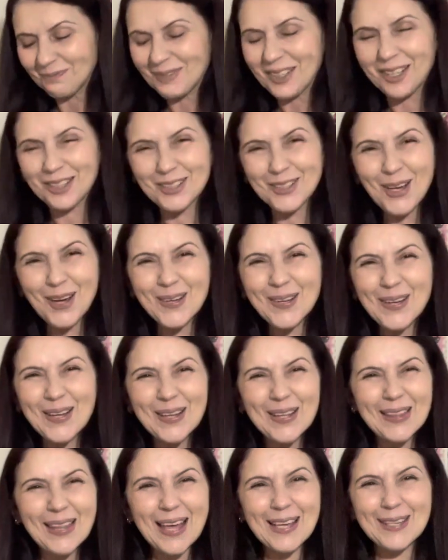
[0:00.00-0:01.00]
So
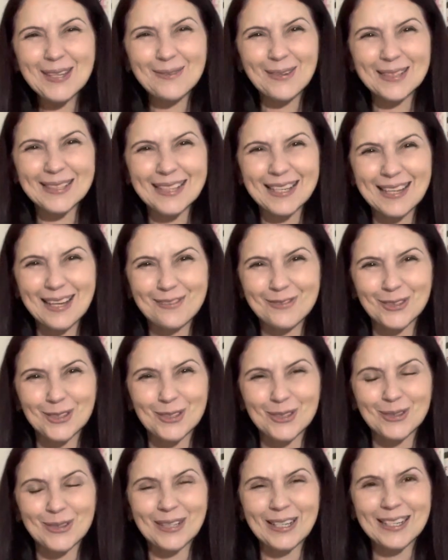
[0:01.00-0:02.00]
thank you once again for
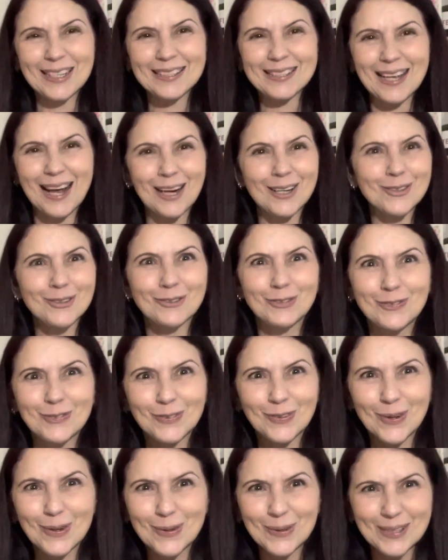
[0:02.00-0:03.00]
joining us. I look
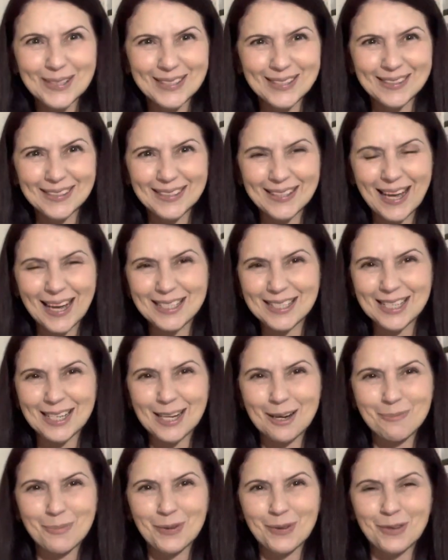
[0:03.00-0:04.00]
forward to catching
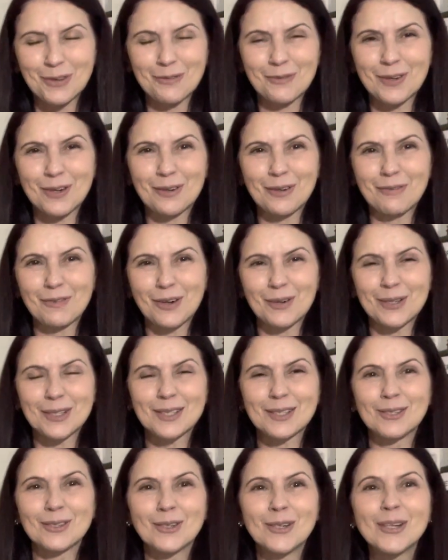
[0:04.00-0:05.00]
up with you very, very
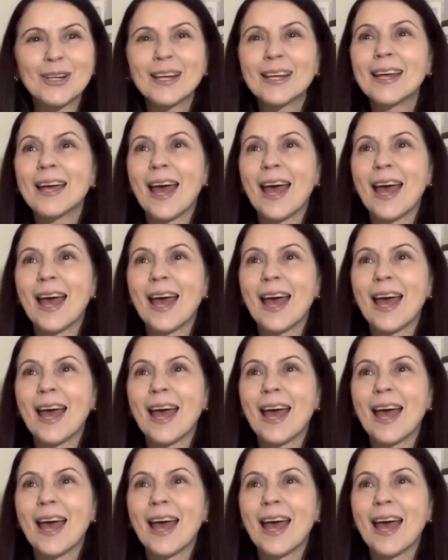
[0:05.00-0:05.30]
soon.